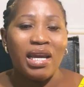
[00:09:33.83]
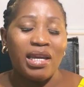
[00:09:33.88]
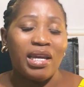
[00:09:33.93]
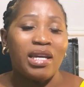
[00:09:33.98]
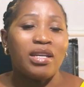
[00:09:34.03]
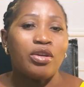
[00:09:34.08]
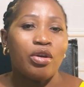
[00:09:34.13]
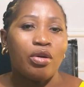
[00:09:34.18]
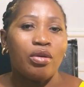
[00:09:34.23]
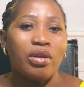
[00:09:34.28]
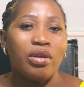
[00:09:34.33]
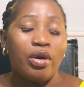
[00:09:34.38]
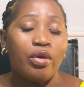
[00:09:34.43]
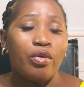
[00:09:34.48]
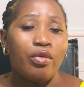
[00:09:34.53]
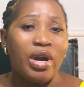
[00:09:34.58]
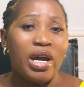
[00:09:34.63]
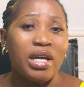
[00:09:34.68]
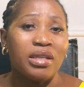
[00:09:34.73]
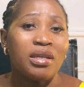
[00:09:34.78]
any other, all
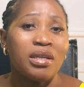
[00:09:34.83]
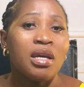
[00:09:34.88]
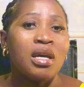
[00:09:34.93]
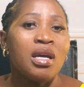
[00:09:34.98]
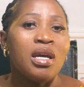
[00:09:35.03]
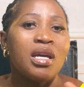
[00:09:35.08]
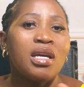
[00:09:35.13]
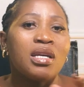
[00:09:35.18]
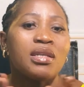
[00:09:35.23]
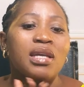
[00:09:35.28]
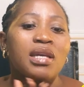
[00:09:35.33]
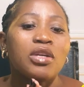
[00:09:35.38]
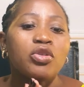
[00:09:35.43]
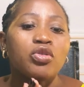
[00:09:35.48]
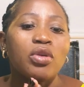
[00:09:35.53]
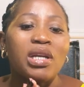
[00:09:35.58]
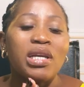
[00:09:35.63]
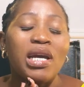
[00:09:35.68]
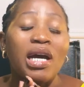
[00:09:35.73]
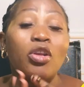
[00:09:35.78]
right? It's
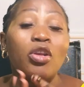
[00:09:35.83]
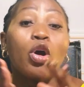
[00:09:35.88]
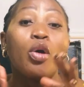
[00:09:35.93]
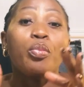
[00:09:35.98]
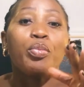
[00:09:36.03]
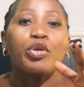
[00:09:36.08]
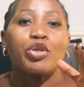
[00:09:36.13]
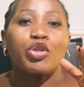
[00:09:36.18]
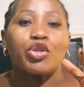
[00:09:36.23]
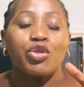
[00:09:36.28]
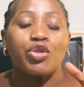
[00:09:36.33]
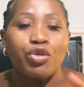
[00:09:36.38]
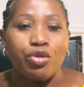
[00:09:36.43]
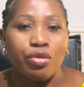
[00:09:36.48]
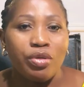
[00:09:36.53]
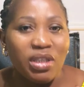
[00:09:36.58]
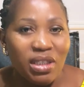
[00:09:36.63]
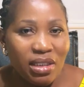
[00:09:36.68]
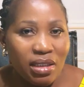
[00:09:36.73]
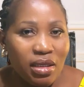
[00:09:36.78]
actually an
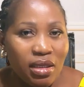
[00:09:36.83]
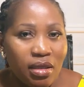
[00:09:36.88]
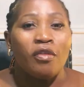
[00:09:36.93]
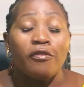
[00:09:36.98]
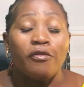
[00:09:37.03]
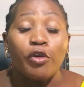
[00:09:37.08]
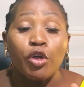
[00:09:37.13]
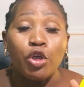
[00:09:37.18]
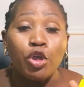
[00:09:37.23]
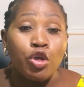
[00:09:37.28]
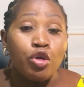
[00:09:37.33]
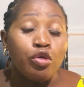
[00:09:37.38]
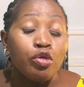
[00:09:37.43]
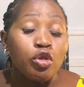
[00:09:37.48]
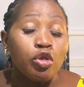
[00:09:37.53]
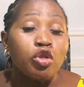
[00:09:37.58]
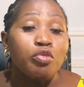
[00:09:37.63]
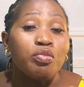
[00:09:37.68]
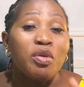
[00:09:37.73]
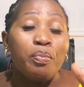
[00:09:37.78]
opportunity for you
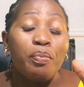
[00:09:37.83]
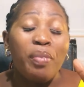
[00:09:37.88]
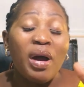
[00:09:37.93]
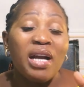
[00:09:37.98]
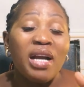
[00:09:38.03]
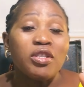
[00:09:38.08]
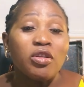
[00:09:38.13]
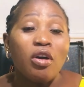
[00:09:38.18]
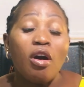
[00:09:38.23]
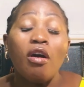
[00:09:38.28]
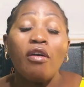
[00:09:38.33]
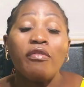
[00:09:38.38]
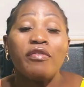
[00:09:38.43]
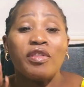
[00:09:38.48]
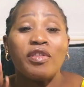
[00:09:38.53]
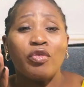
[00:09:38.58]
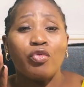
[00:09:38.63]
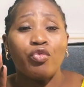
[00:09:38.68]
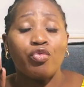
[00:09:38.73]
to be part of the